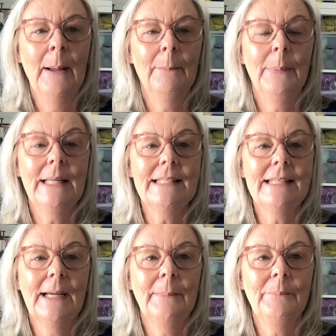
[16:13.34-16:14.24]

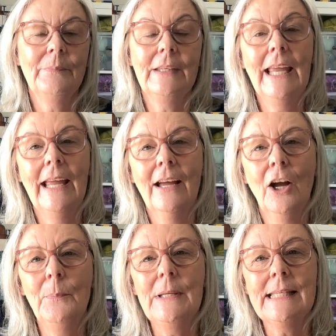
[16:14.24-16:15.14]
But yeah,
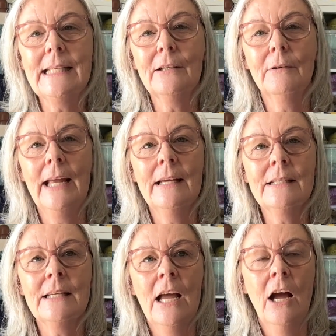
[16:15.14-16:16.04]
hope you stick
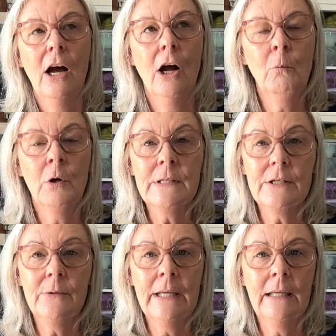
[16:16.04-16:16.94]
around. I was
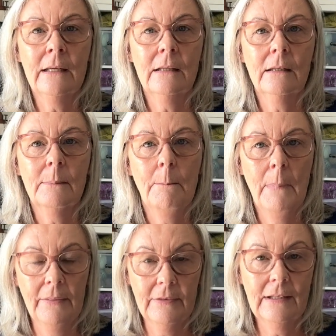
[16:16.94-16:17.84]
doing
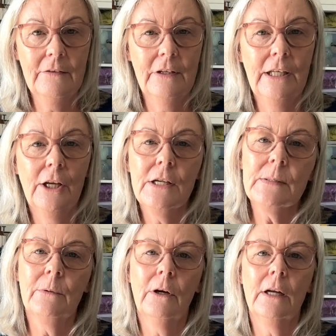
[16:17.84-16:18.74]
monthly videos
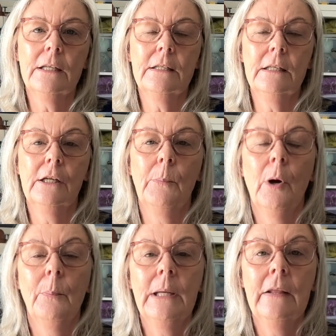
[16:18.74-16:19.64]
where I'd
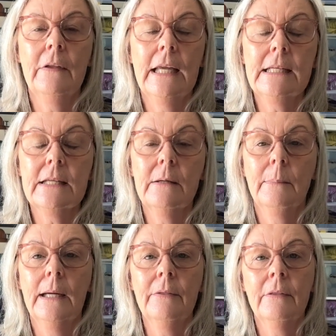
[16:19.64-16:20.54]
pop in at the end of the
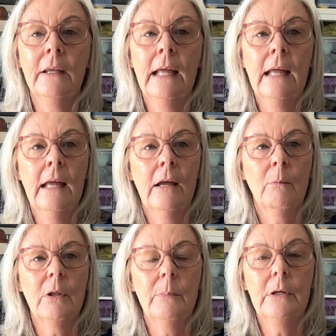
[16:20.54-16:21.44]
month
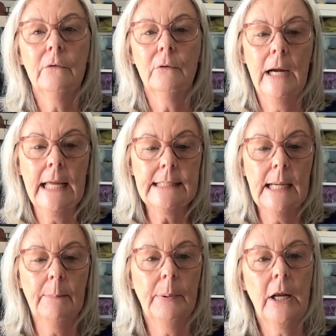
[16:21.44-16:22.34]
with a bit of a
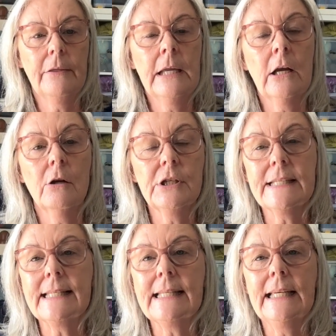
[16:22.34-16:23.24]
roundup, but I think I'll
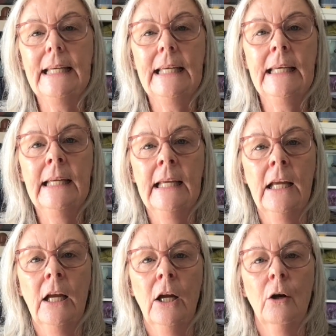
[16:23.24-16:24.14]
just see
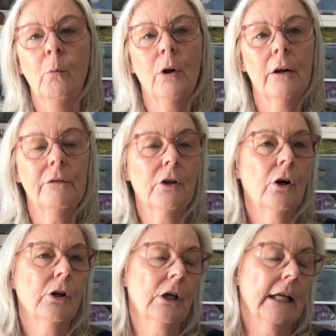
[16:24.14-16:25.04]
what I've
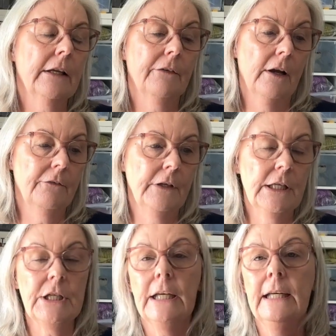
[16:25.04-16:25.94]
got. Like if I
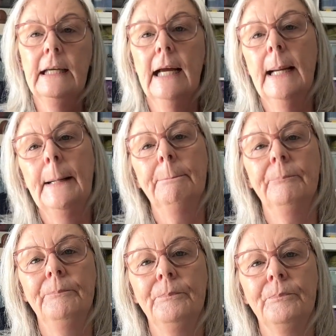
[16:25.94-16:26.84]
finish
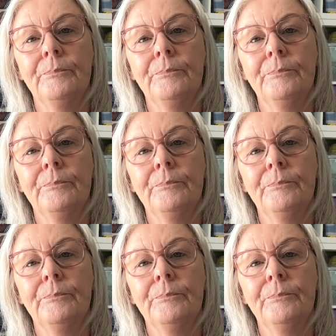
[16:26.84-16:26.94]
some